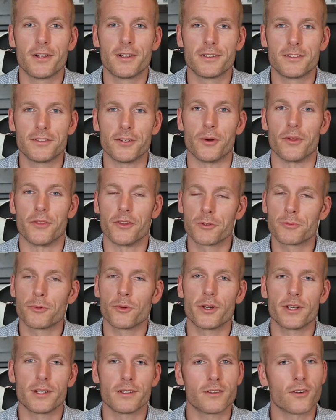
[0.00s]
So at this
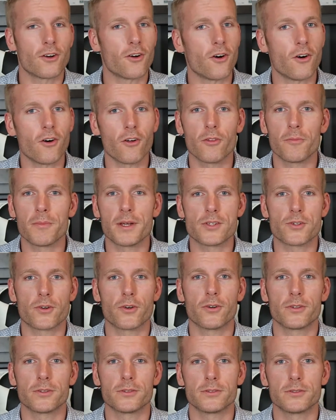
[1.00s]
point, all the major
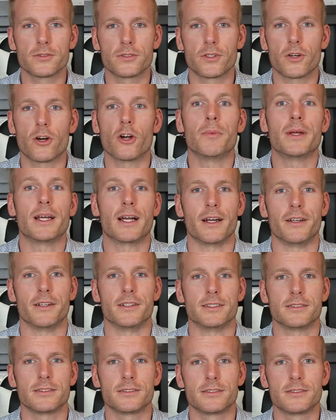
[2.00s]
hurdles are behind
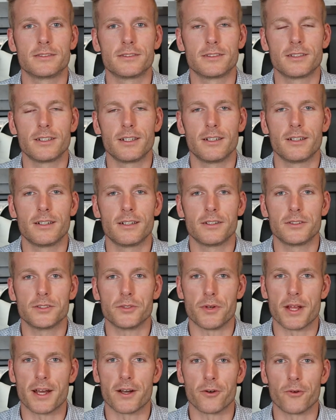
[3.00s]
us. So
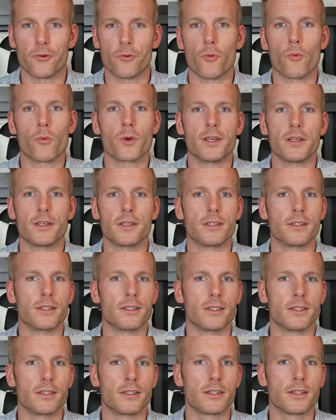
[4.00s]
now
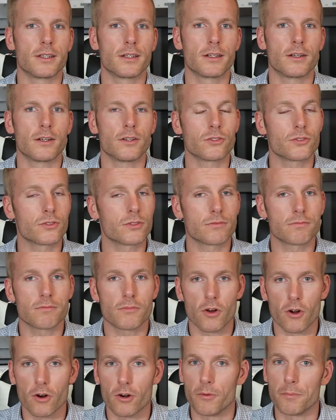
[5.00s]
we
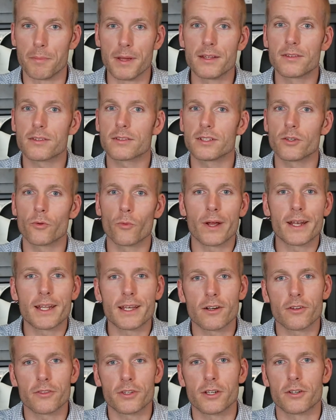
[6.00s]
are basically
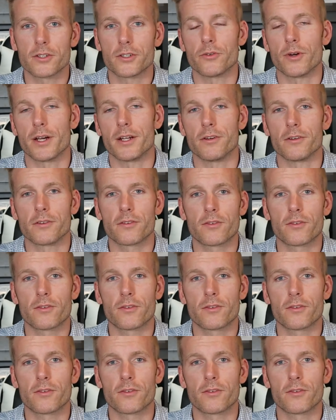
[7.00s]
waiting on the underwriters.